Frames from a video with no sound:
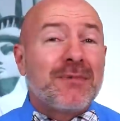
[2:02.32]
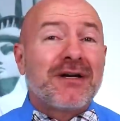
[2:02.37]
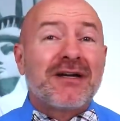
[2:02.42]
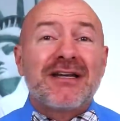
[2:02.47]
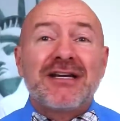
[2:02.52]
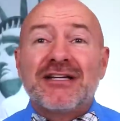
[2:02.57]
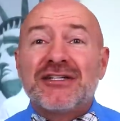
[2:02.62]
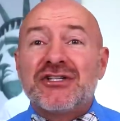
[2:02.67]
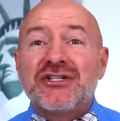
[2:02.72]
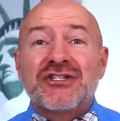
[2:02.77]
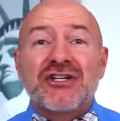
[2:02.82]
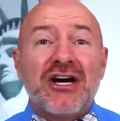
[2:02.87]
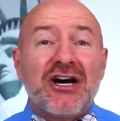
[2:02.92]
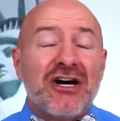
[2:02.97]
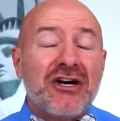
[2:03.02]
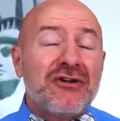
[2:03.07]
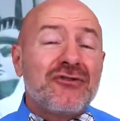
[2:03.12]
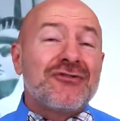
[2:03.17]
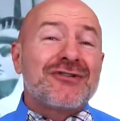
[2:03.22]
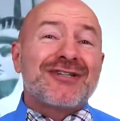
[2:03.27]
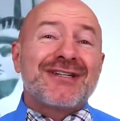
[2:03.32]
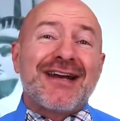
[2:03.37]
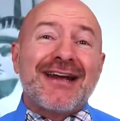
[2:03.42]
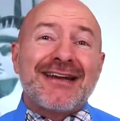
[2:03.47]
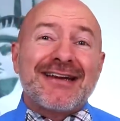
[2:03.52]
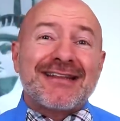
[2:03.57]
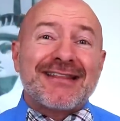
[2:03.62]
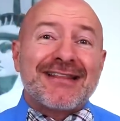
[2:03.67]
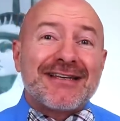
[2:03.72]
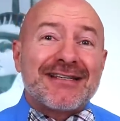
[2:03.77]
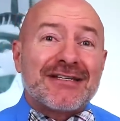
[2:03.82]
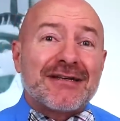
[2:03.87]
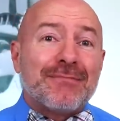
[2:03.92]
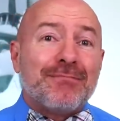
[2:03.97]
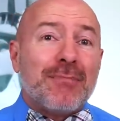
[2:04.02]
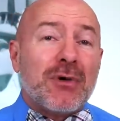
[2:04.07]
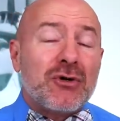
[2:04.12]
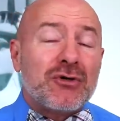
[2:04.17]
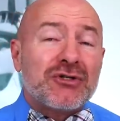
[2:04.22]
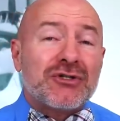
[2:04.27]
but again, just understanding these
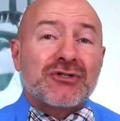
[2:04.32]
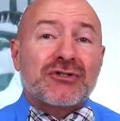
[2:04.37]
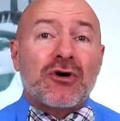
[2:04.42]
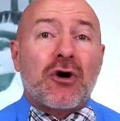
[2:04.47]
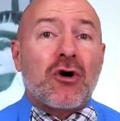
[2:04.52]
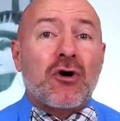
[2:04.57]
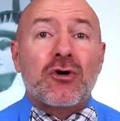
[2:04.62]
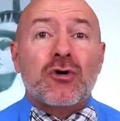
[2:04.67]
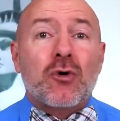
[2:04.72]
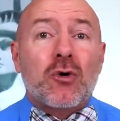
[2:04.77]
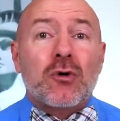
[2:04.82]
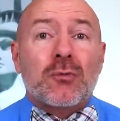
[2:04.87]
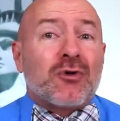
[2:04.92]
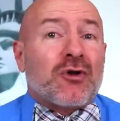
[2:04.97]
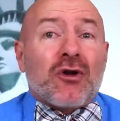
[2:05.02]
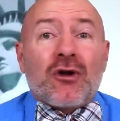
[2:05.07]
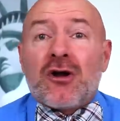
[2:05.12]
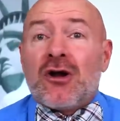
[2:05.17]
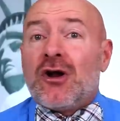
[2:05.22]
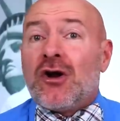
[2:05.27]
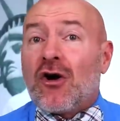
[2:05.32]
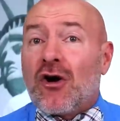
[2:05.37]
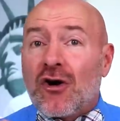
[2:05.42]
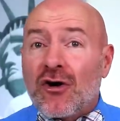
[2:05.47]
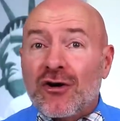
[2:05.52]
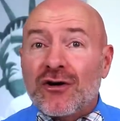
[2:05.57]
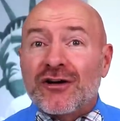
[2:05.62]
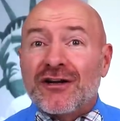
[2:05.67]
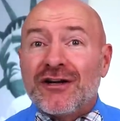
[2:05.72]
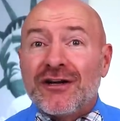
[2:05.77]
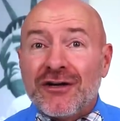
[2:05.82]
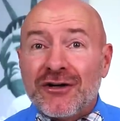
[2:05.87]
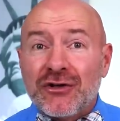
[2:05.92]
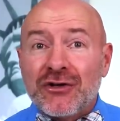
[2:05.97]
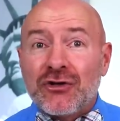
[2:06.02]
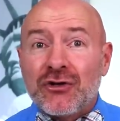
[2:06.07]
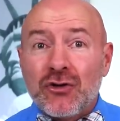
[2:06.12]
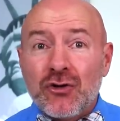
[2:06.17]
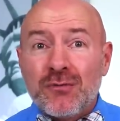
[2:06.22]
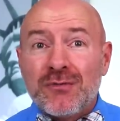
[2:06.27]
emotions are normal, are
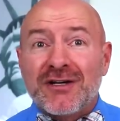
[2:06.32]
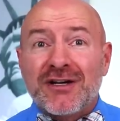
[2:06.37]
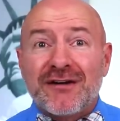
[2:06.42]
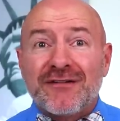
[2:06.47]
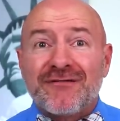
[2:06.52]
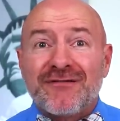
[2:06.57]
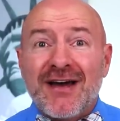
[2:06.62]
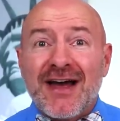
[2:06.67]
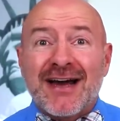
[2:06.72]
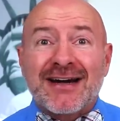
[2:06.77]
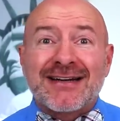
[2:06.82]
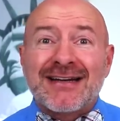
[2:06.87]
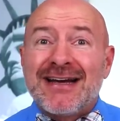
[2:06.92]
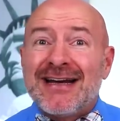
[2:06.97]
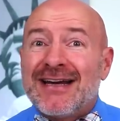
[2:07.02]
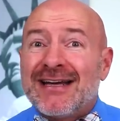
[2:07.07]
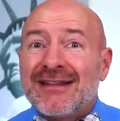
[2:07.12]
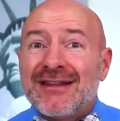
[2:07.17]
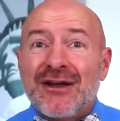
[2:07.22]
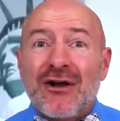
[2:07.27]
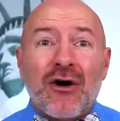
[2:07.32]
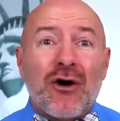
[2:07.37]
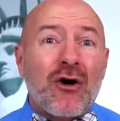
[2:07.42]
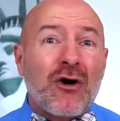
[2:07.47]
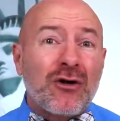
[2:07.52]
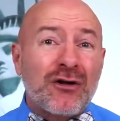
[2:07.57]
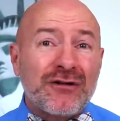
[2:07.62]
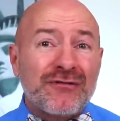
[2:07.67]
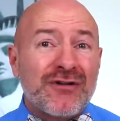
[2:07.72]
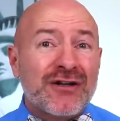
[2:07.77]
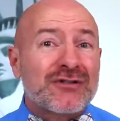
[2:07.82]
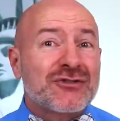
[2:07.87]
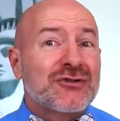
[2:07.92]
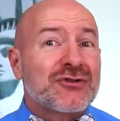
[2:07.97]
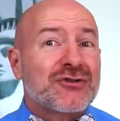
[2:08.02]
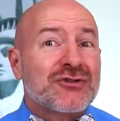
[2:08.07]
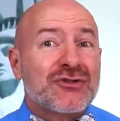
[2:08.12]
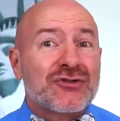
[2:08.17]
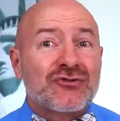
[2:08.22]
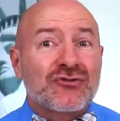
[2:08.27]
human in fact, that all
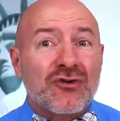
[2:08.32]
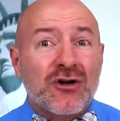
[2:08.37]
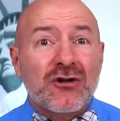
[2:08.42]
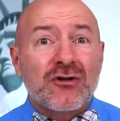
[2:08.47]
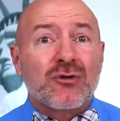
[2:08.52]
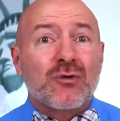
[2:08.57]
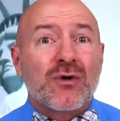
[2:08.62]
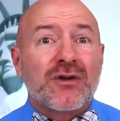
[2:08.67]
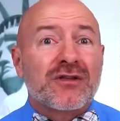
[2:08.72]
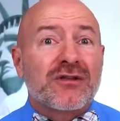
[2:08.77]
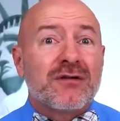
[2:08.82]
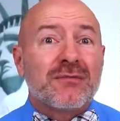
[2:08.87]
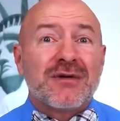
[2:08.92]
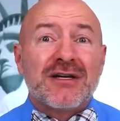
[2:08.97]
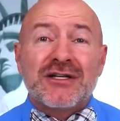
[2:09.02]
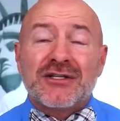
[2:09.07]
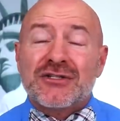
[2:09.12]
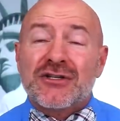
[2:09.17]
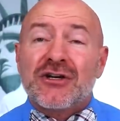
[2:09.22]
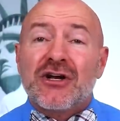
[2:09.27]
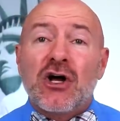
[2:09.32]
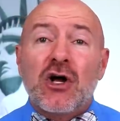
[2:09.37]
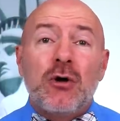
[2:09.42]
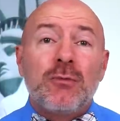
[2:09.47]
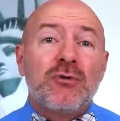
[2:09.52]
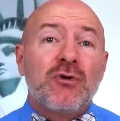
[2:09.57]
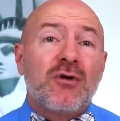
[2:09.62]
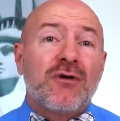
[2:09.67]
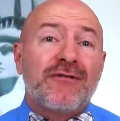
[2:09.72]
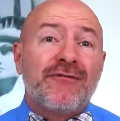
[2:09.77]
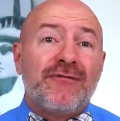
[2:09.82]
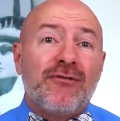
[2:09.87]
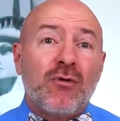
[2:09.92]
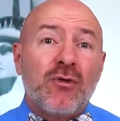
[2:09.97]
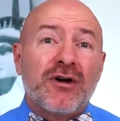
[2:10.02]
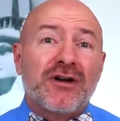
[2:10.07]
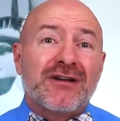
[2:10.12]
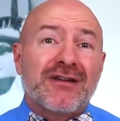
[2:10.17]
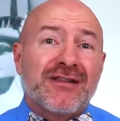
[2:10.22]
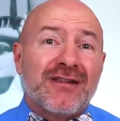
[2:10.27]
investors struggle with them is gonna help you
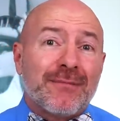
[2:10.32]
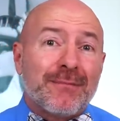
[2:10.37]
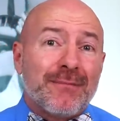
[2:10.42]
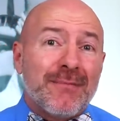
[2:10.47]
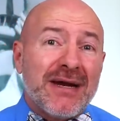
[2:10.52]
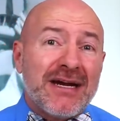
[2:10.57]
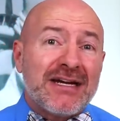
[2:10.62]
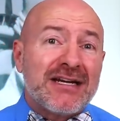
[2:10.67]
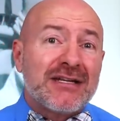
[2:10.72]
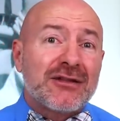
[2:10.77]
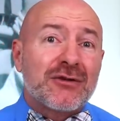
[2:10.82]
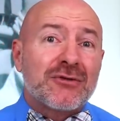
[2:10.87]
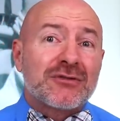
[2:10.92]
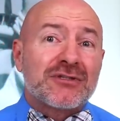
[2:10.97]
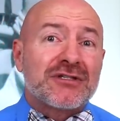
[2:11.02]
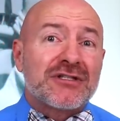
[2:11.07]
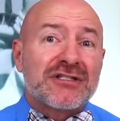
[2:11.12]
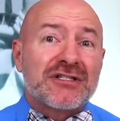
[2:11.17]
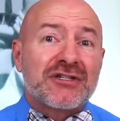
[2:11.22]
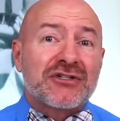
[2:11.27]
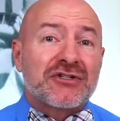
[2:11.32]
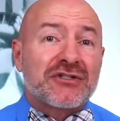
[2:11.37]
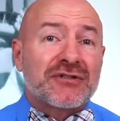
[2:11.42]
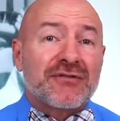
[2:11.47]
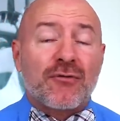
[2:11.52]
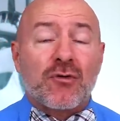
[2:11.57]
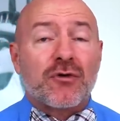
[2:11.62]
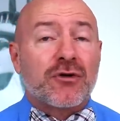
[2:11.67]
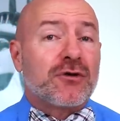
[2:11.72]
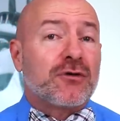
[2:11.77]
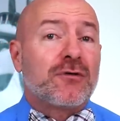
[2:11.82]
avoid them making those decisions for